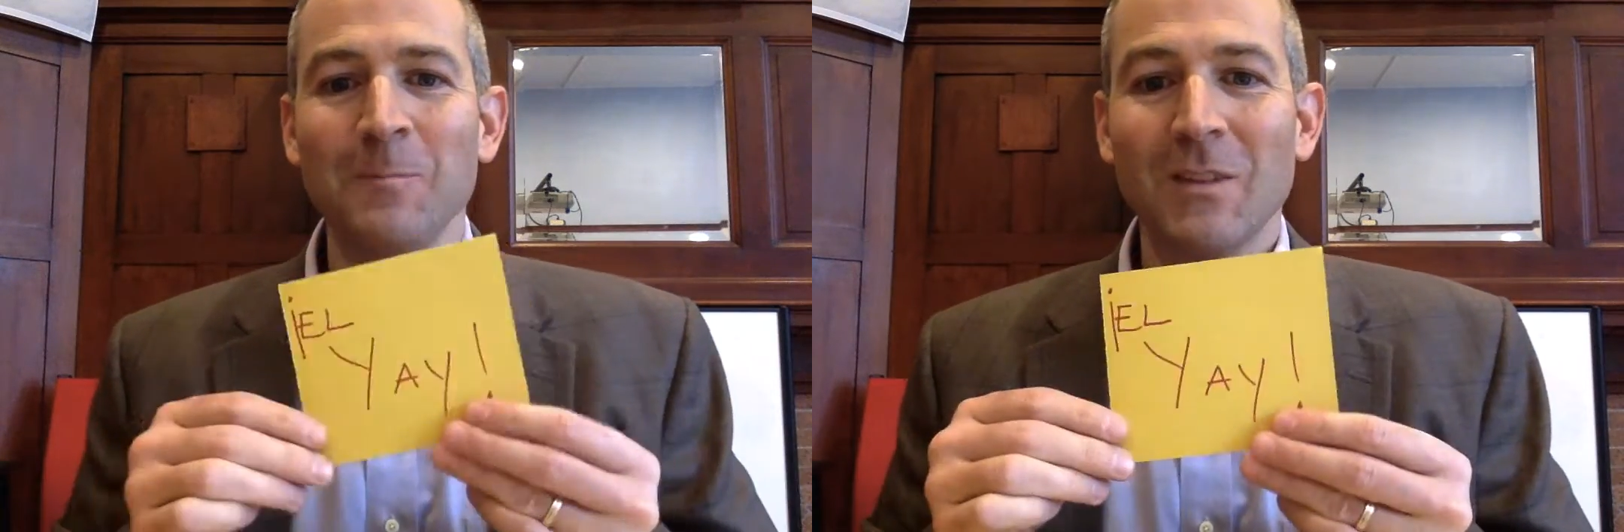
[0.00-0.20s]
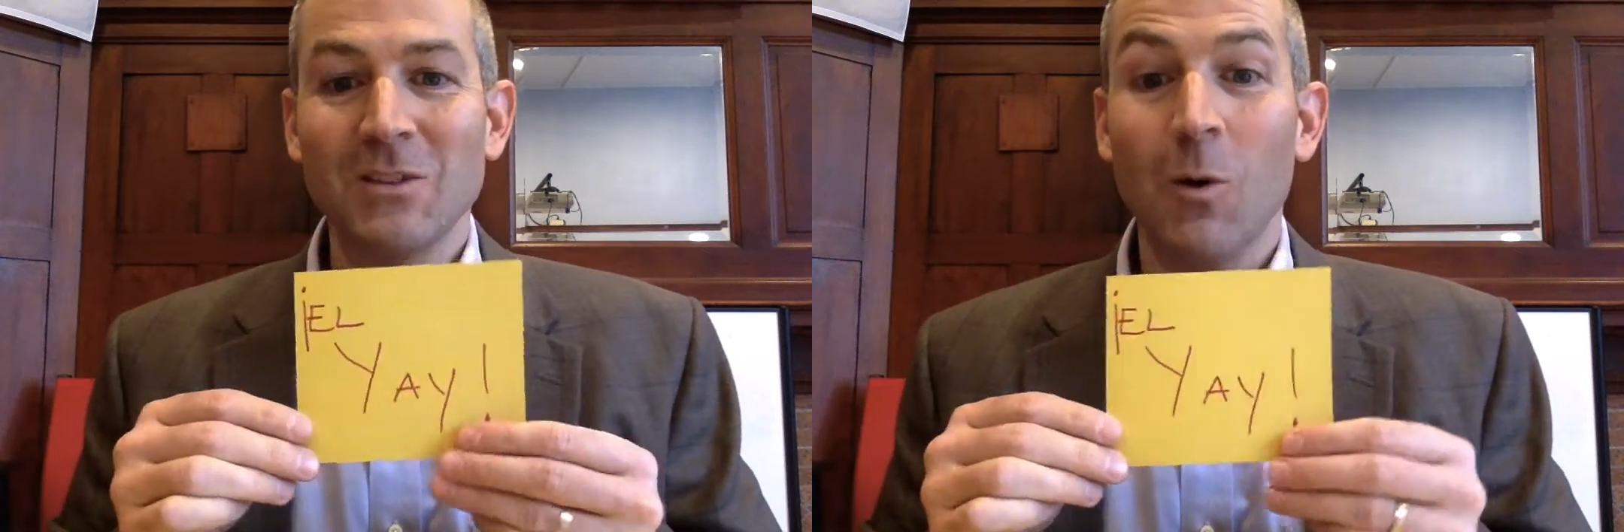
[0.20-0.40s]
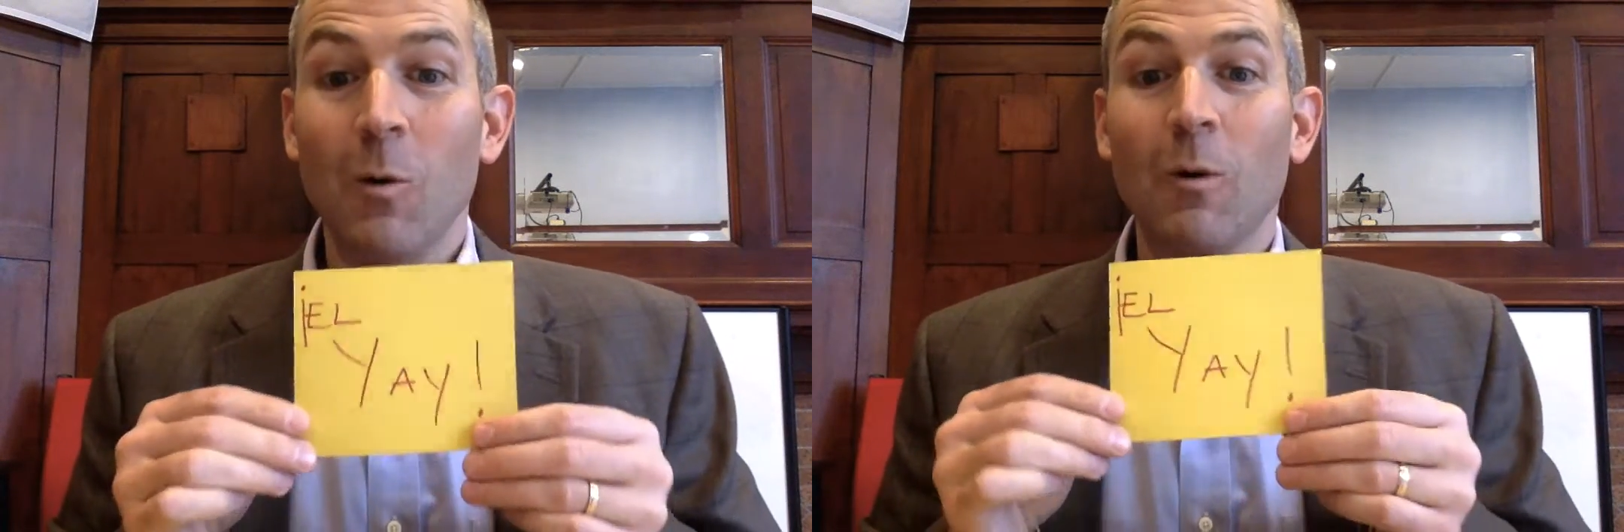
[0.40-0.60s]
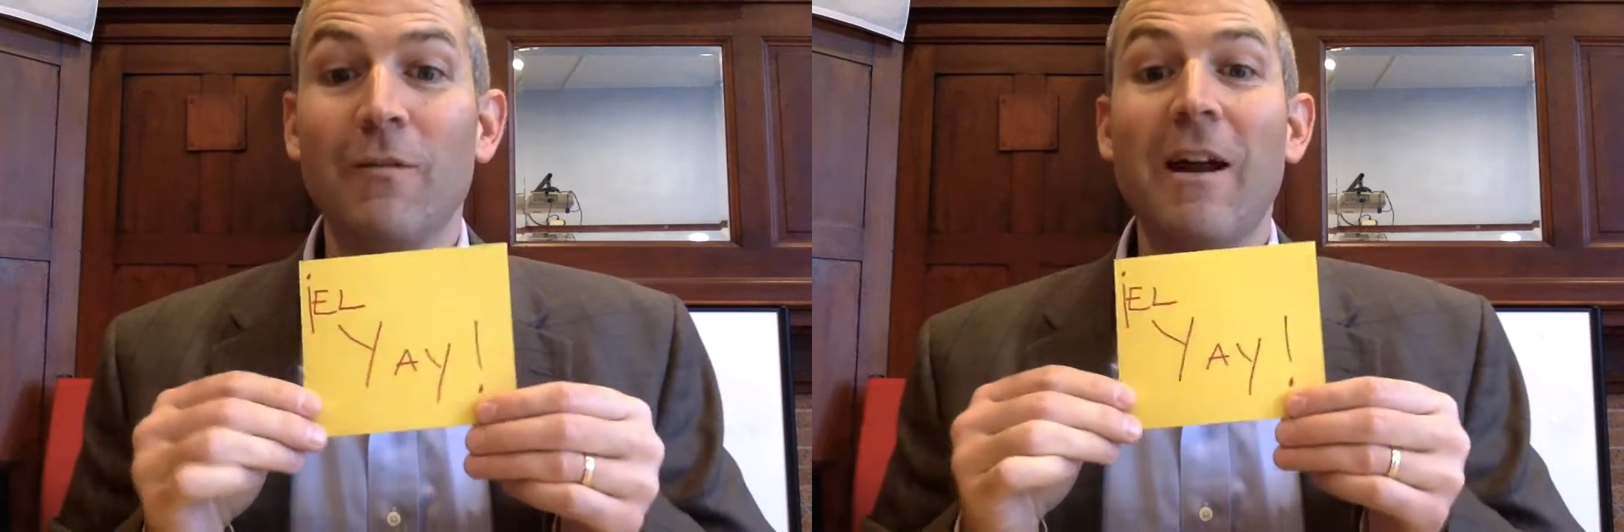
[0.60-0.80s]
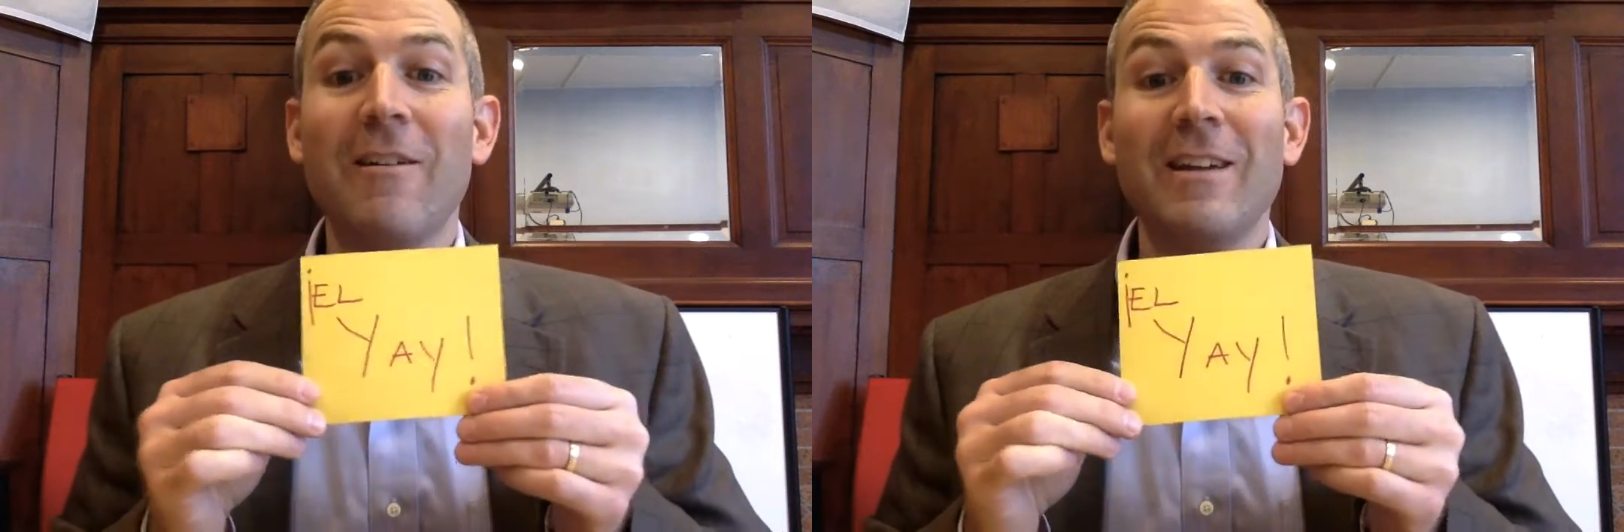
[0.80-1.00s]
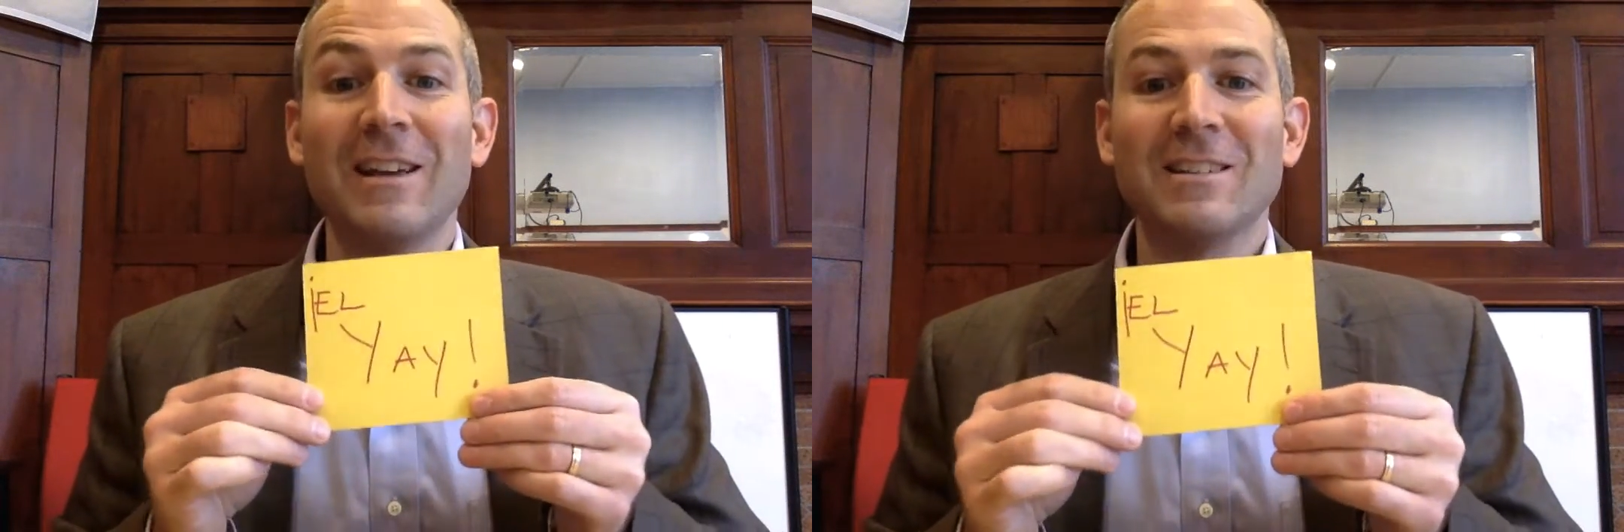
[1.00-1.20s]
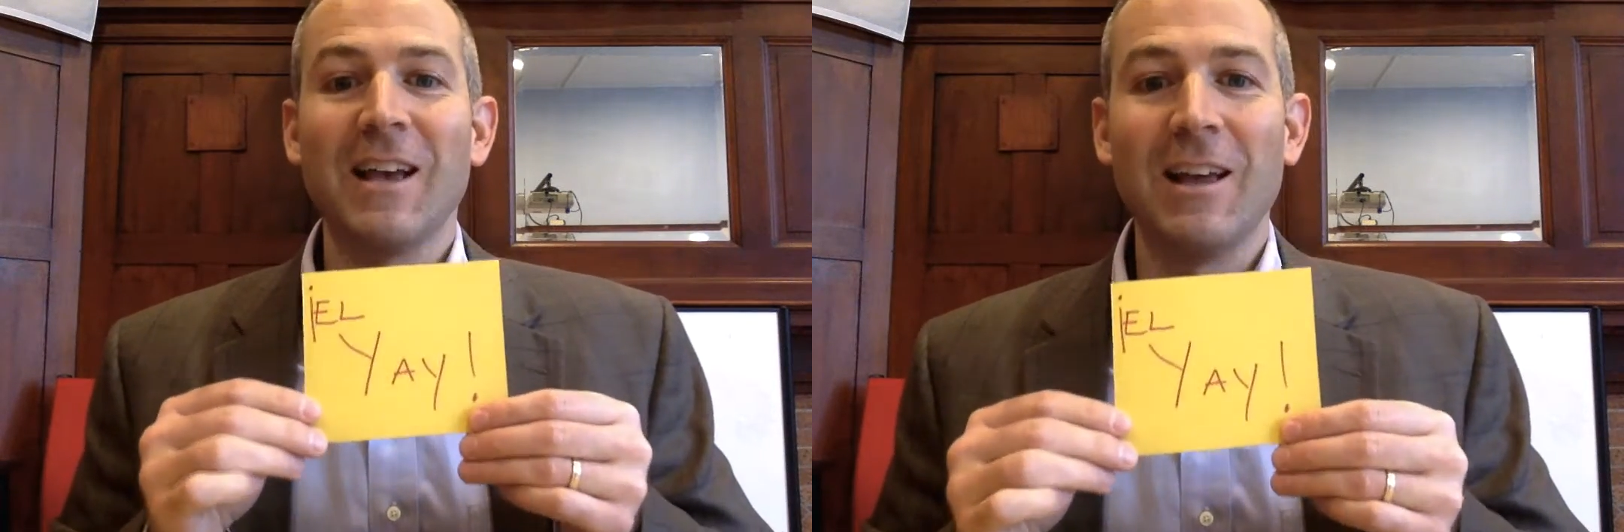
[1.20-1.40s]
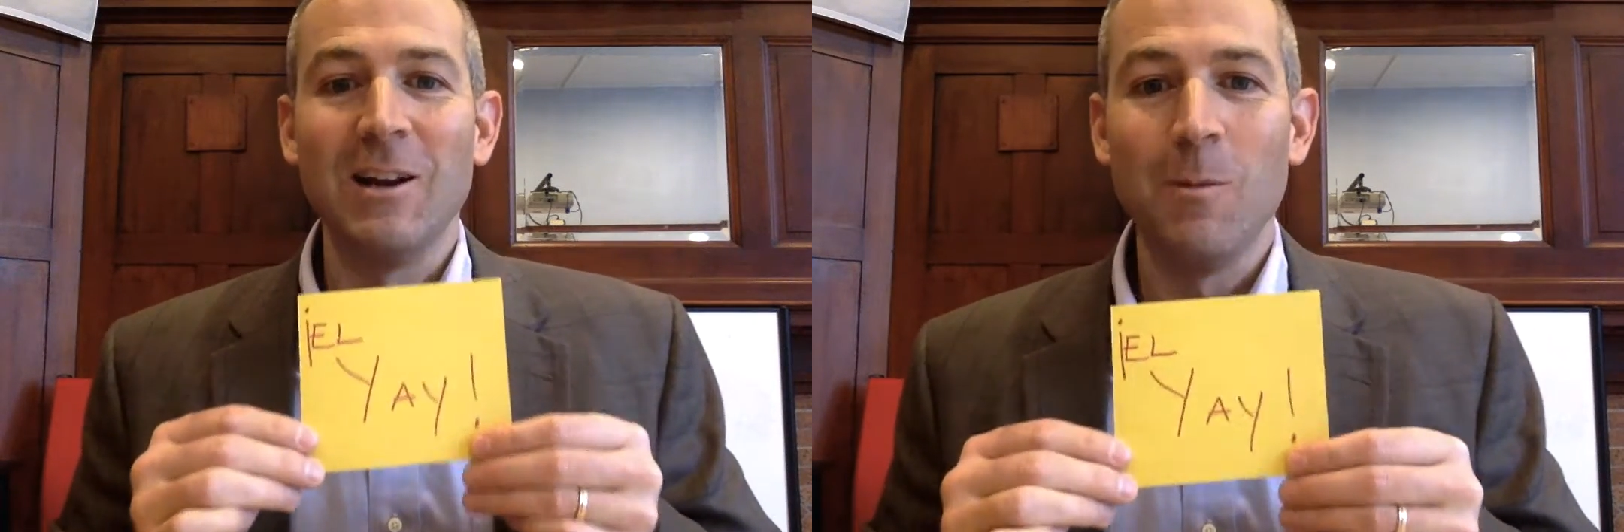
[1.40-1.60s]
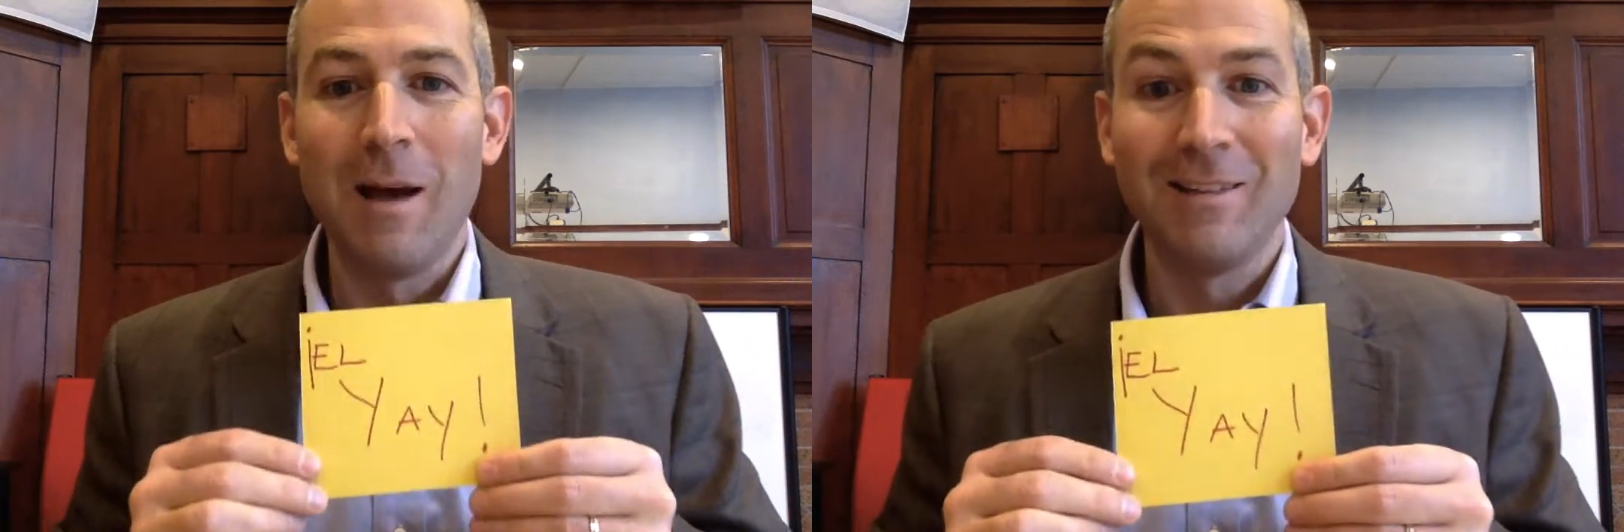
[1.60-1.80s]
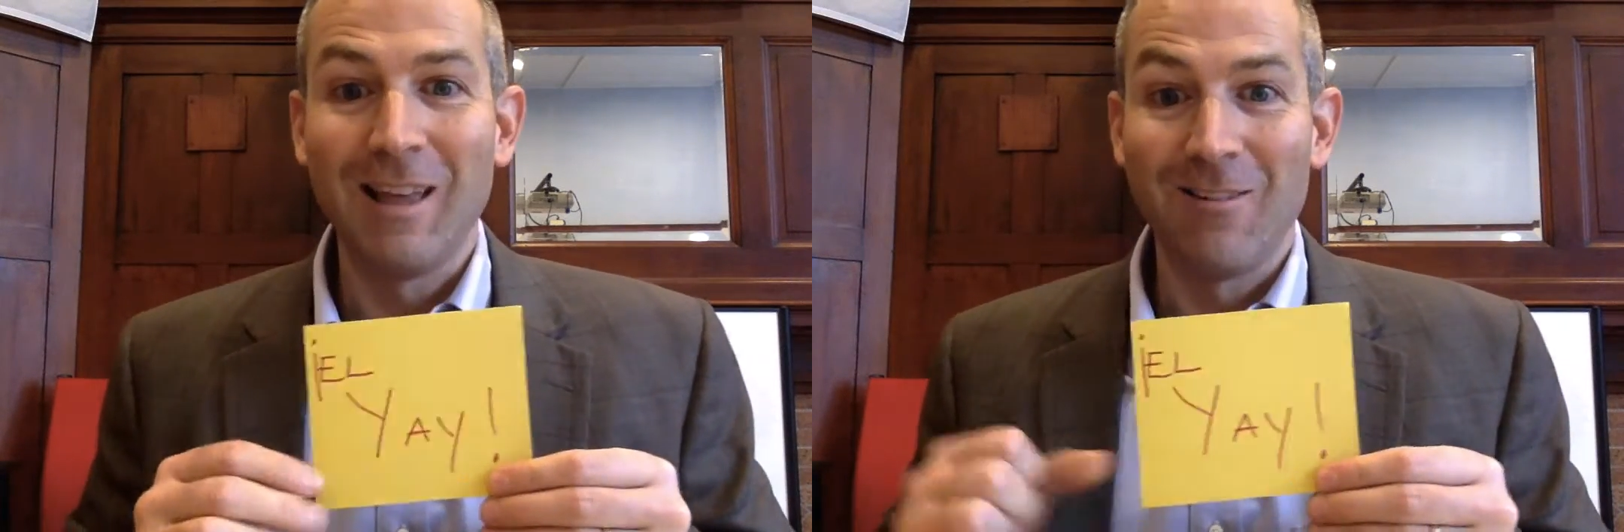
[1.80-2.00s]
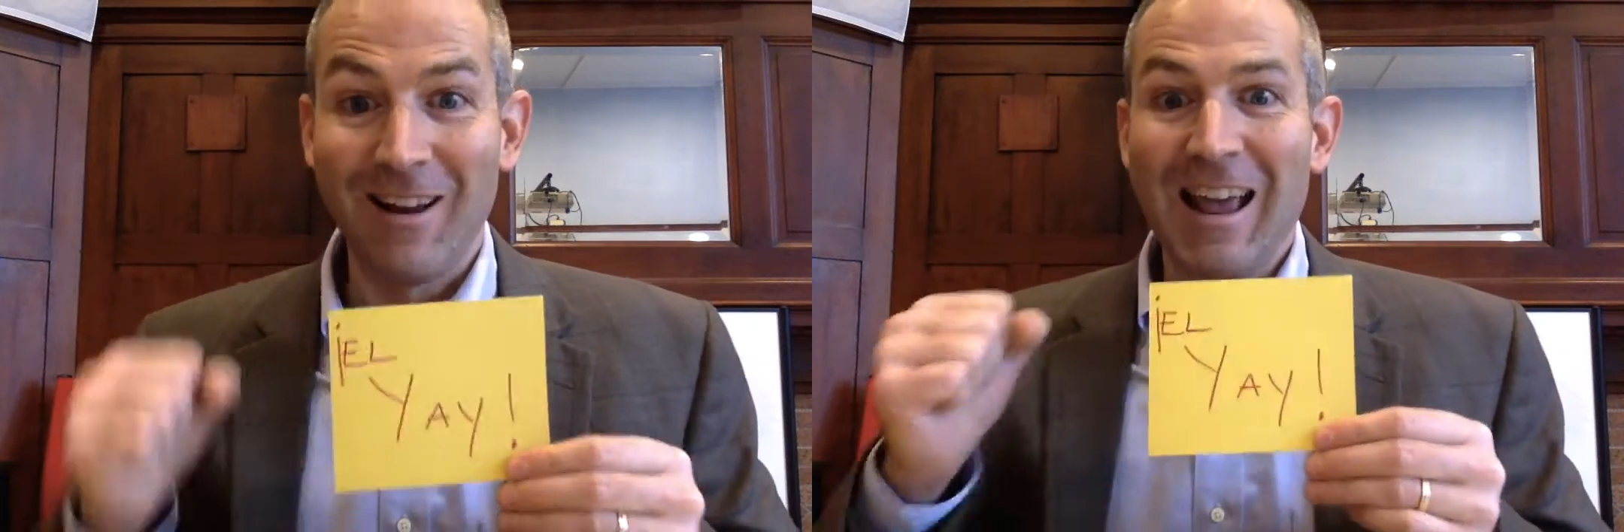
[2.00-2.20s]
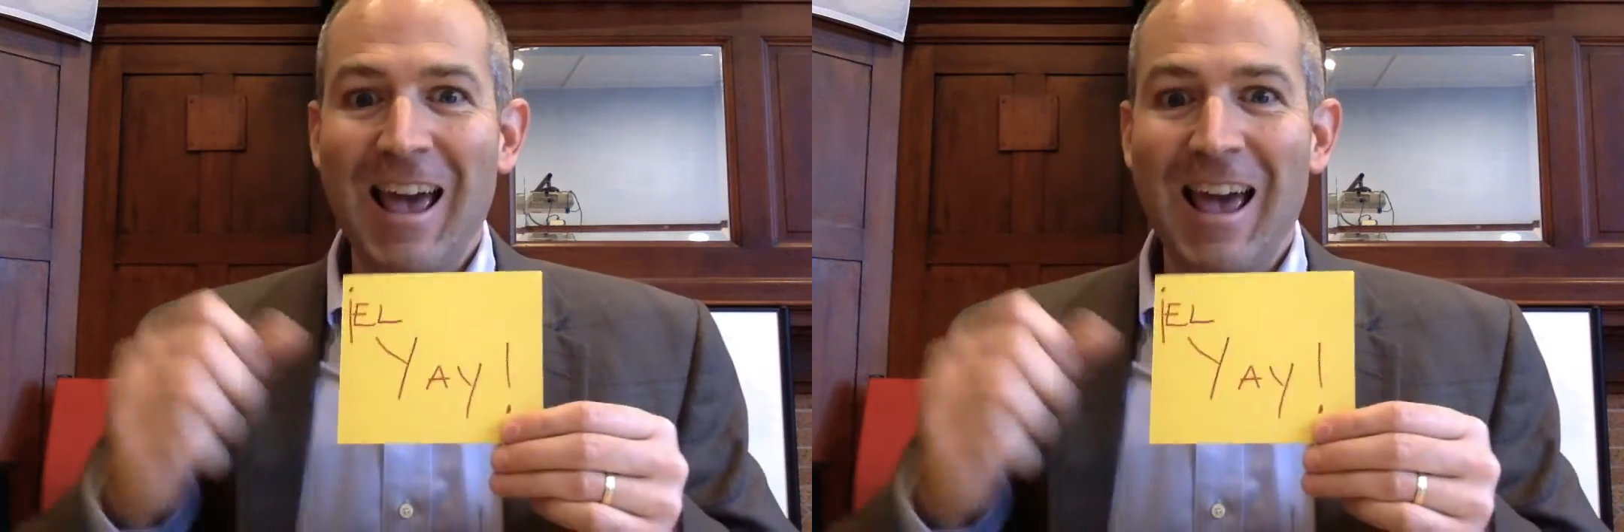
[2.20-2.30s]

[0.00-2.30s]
So we're very excited about that, right?